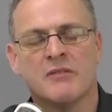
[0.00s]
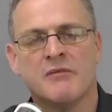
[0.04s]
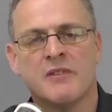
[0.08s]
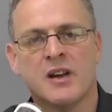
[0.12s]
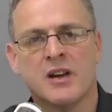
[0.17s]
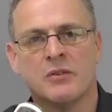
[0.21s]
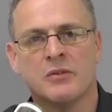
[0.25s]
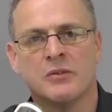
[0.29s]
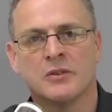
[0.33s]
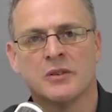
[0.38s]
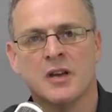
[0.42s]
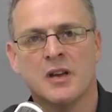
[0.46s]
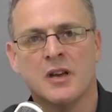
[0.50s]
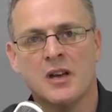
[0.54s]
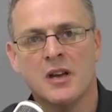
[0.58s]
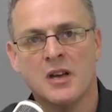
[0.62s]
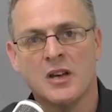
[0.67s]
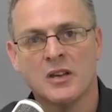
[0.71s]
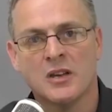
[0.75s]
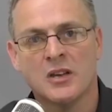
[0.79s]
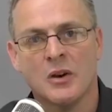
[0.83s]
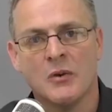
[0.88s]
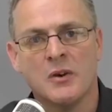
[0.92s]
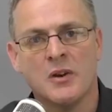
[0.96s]
record
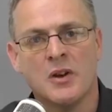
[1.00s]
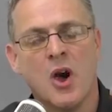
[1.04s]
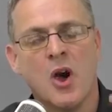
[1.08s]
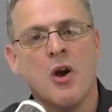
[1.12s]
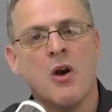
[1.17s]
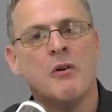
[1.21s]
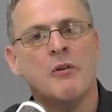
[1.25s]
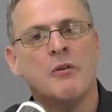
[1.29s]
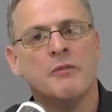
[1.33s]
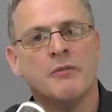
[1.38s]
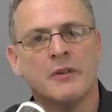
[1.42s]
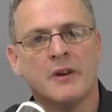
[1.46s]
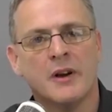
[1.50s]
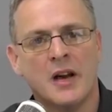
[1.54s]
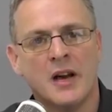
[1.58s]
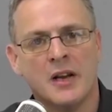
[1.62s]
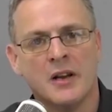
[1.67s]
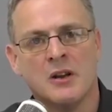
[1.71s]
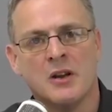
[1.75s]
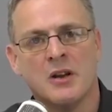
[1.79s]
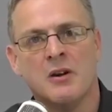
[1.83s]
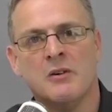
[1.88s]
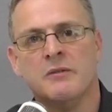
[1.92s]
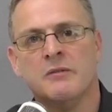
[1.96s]
going over
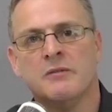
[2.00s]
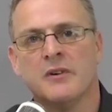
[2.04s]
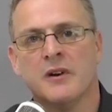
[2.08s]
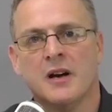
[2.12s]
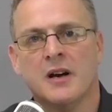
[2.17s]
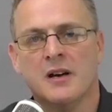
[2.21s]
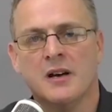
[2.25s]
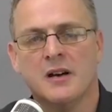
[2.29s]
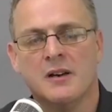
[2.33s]
and over,